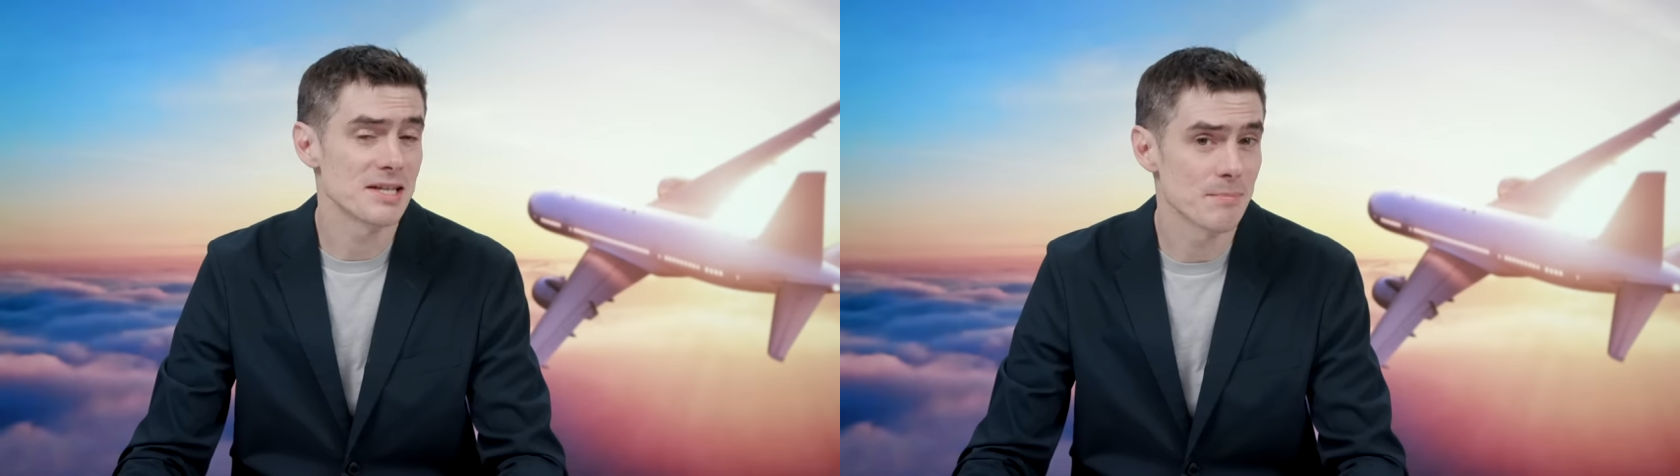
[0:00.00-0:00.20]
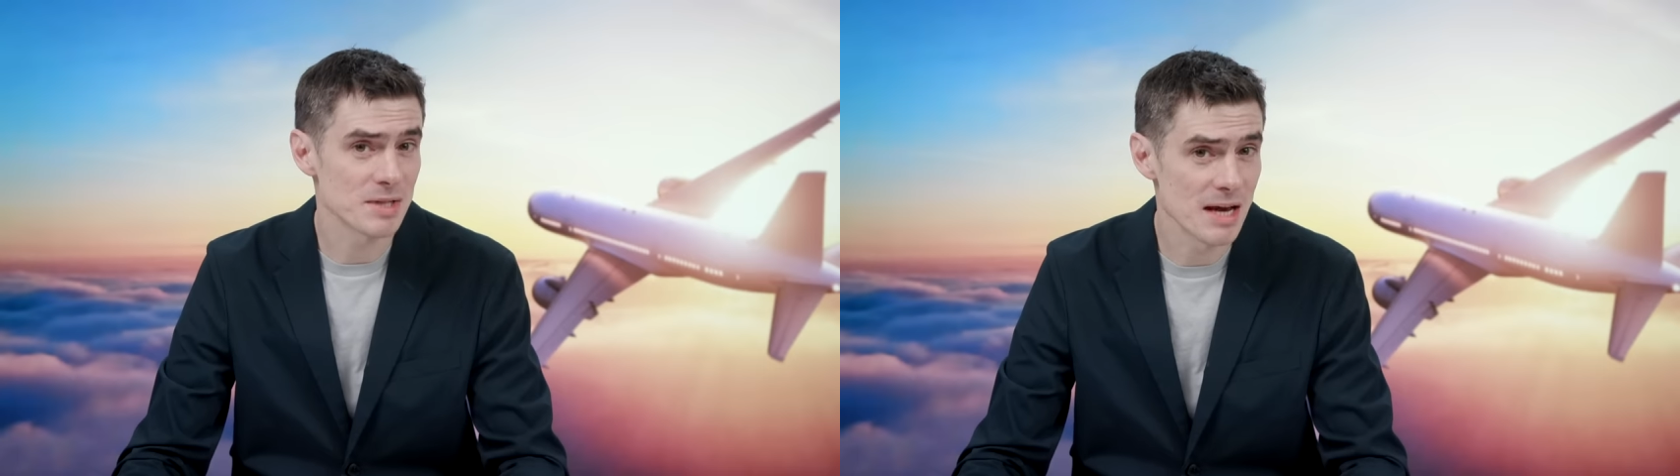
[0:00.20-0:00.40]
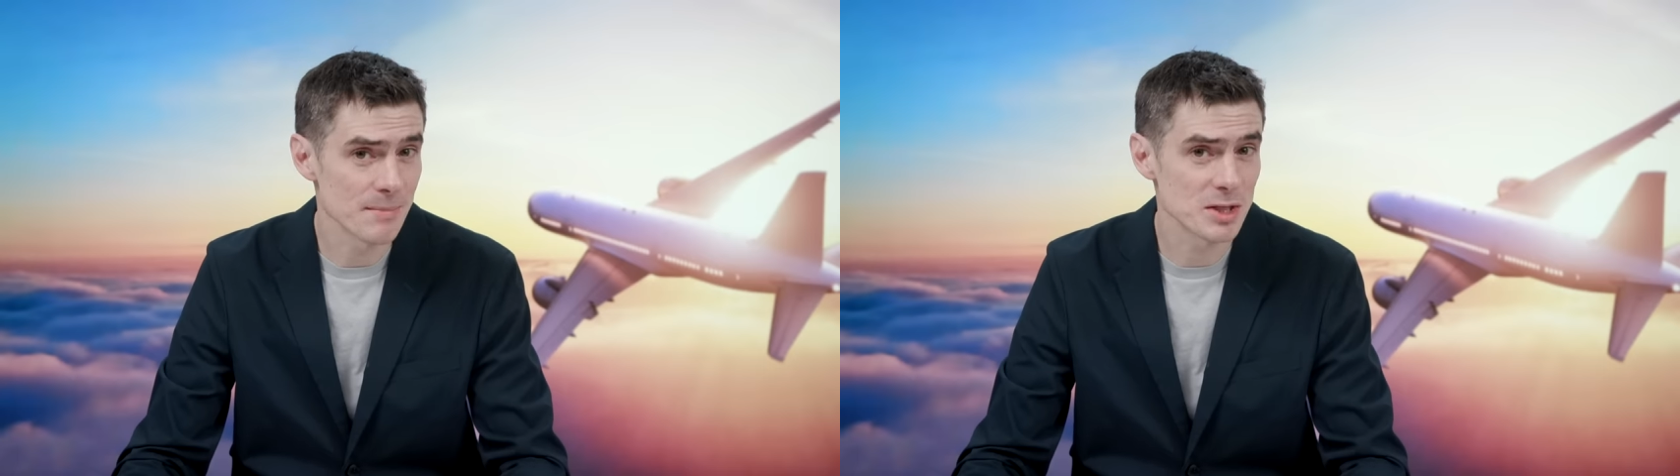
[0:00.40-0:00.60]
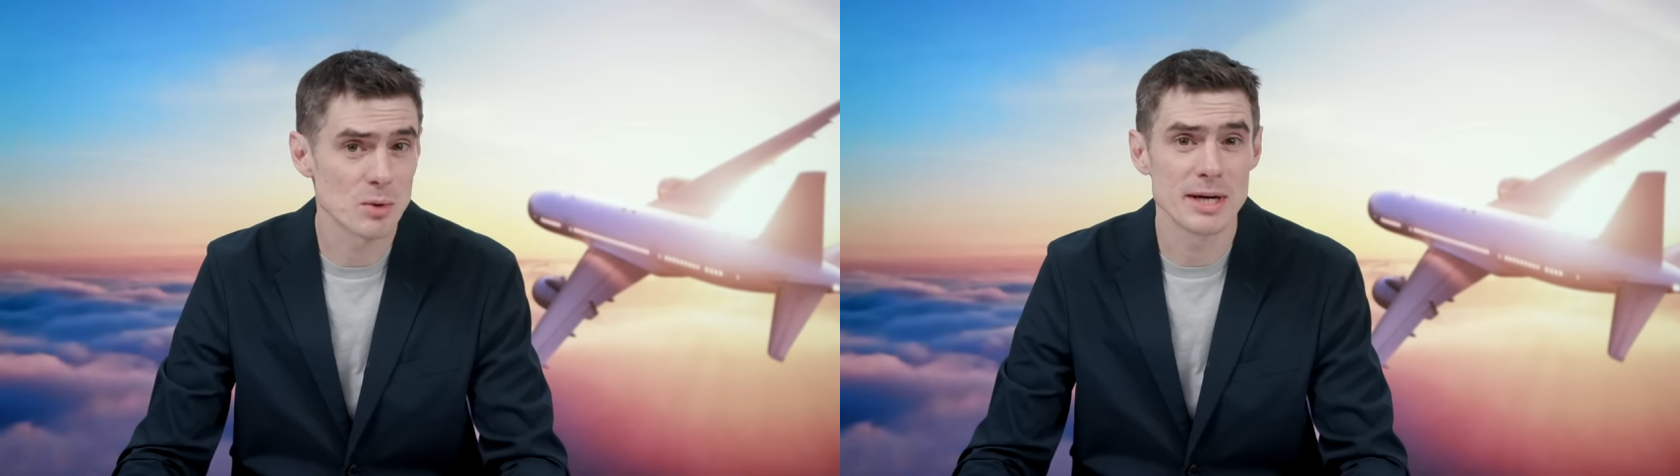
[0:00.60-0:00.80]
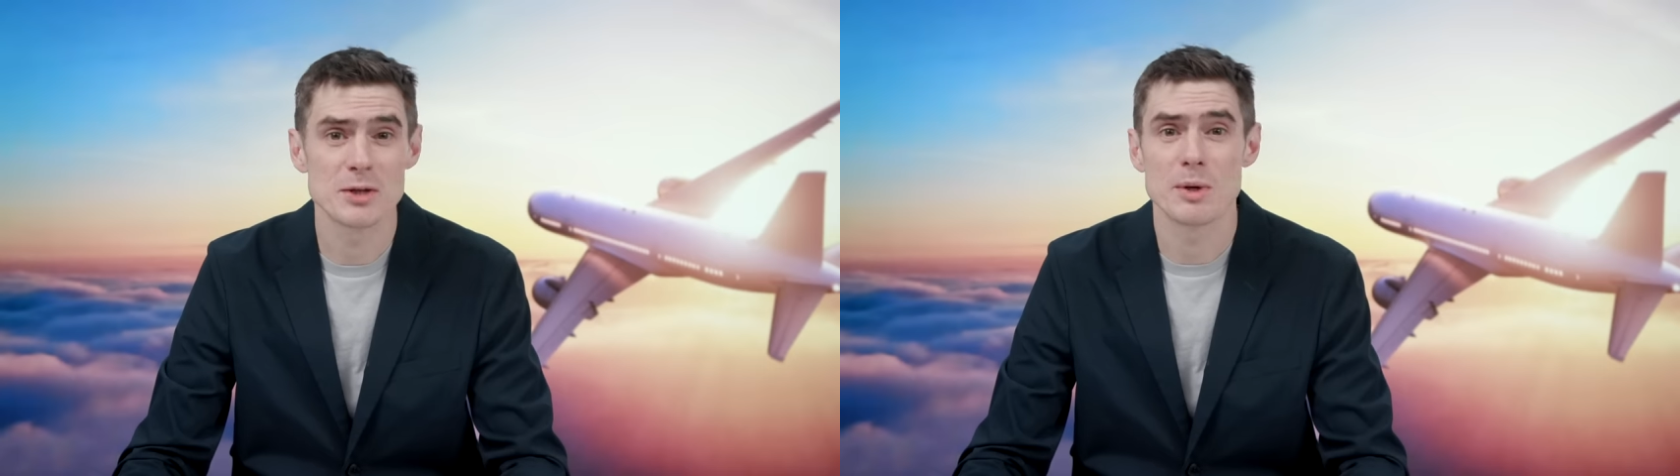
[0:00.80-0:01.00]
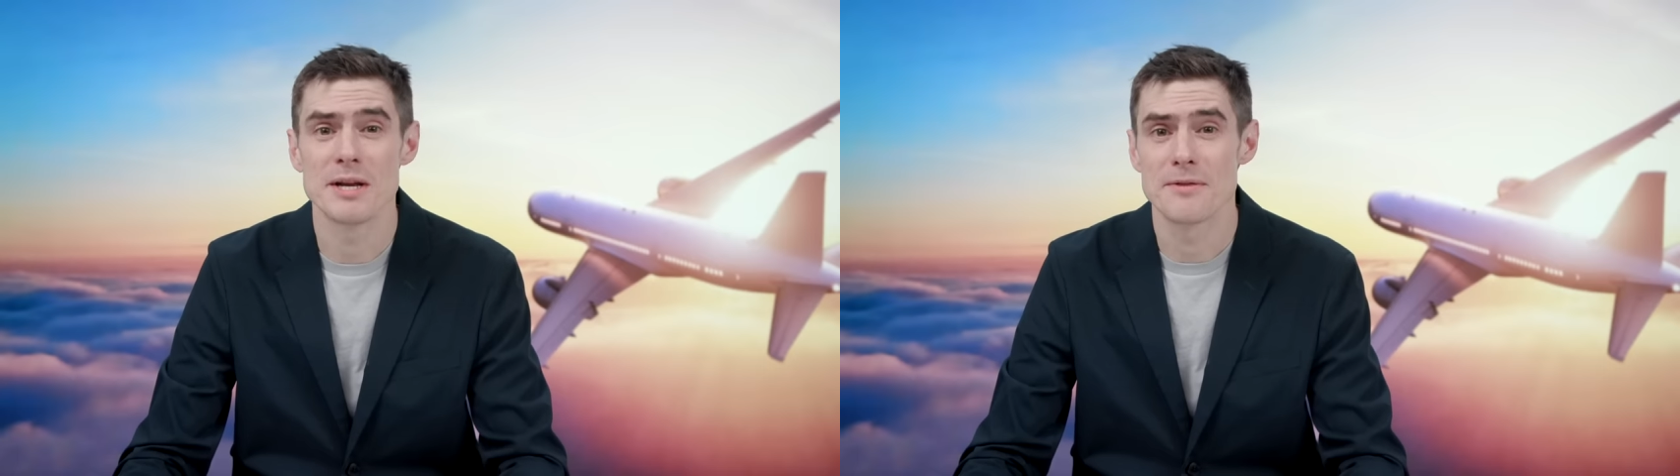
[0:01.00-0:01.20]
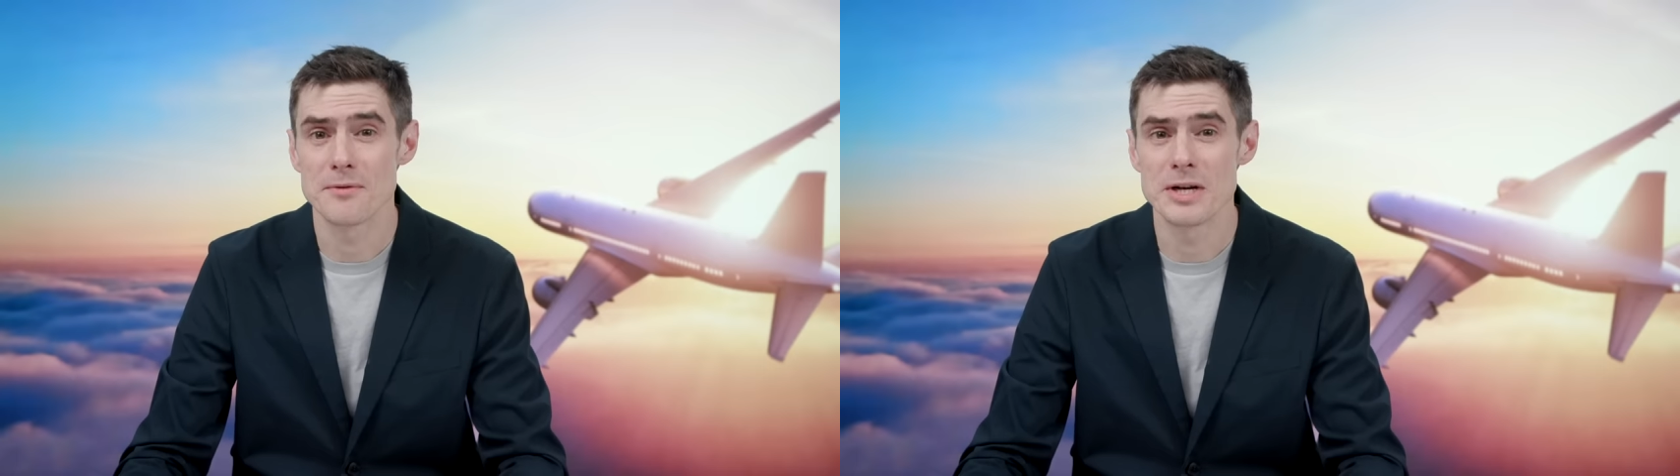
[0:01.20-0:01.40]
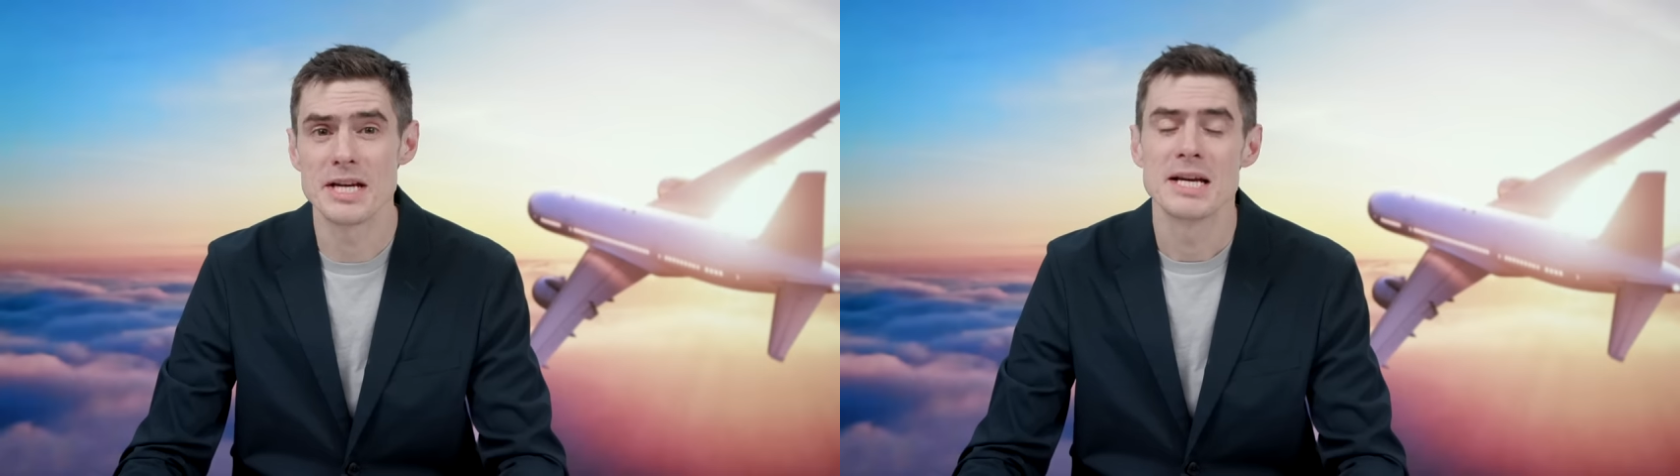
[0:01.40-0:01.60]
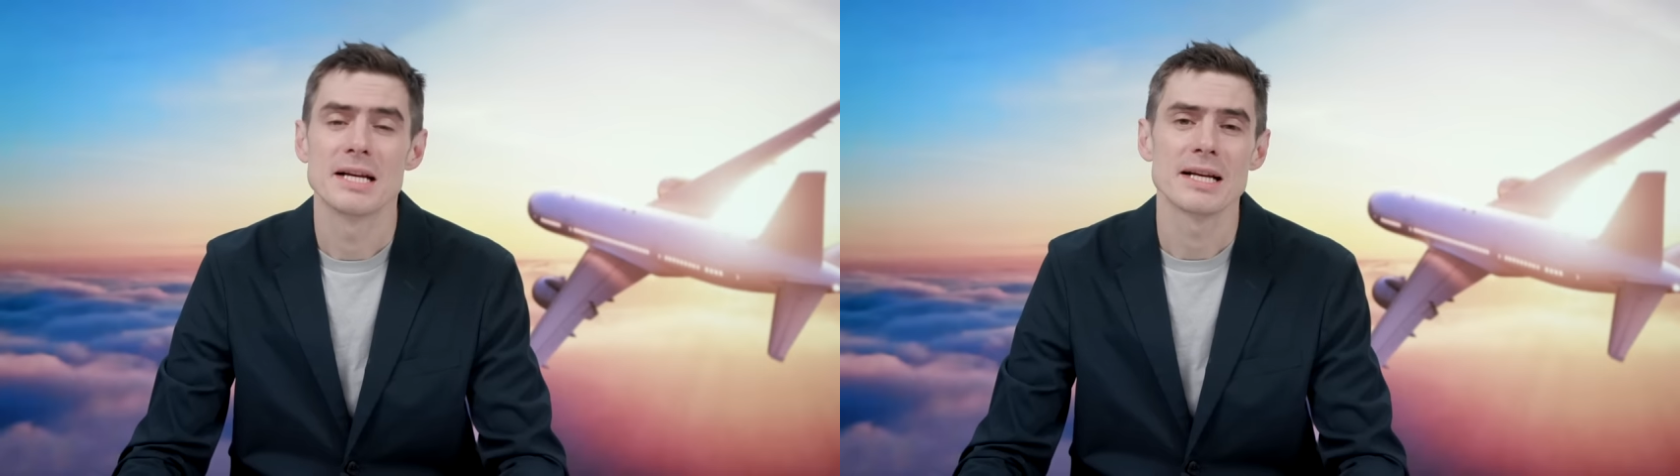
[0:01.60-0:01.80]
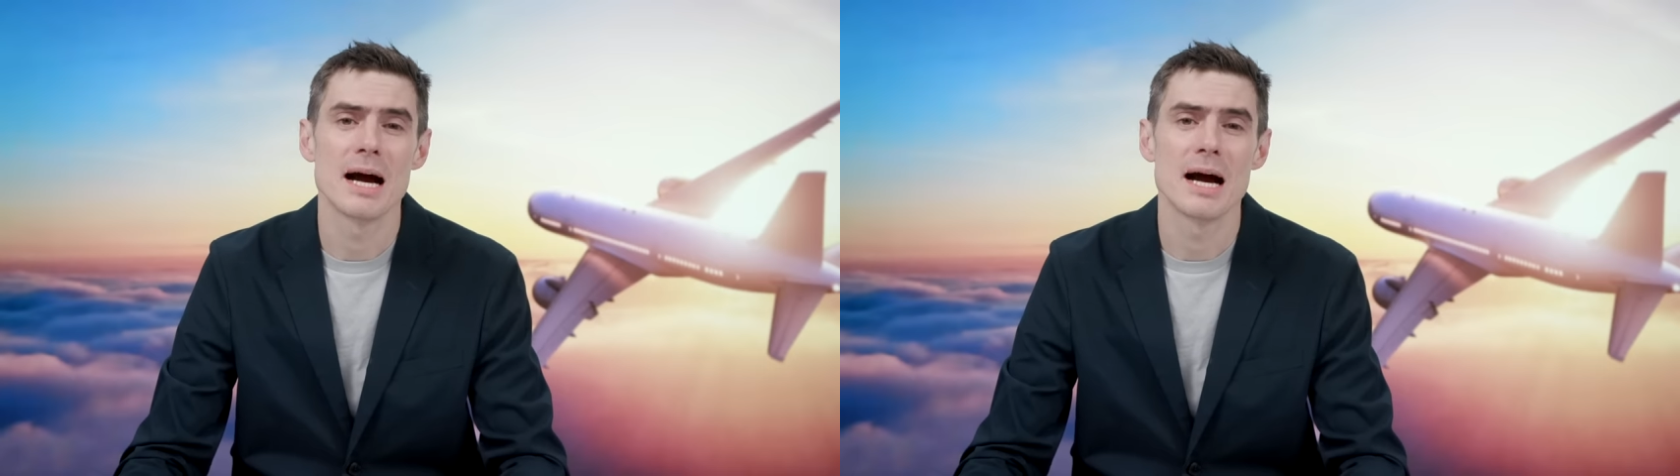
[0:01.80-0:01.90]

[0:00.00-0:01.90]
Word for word: September 2023,